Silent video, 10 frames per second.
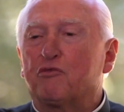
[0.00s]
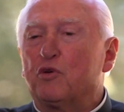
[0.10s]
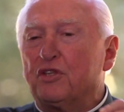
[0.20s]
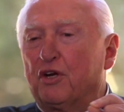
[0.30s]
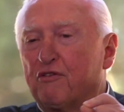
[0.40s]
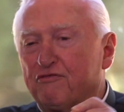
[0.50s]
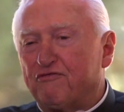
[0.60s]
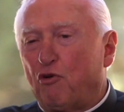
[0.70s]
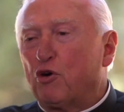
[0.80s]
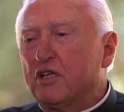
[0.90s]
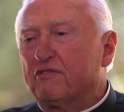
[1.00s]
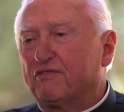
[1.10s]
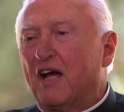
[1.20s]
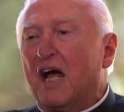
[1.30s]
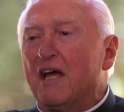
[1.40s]
when they're
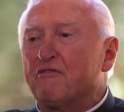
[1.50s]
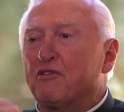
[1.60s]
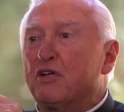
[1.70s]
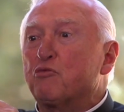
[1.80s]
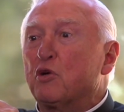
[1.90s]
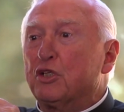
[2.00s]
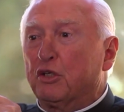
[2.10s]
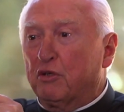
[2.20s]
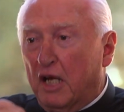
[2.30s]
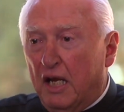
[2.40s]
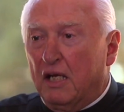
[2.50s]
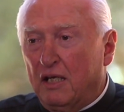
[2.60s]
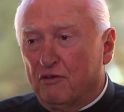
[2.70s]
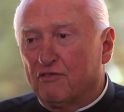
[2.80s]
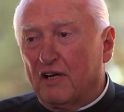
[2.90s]
45, and when they're
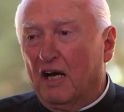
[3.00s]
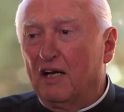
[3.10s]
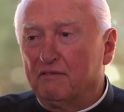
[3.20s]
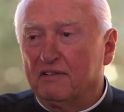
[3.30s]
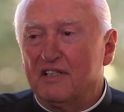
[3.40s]
85,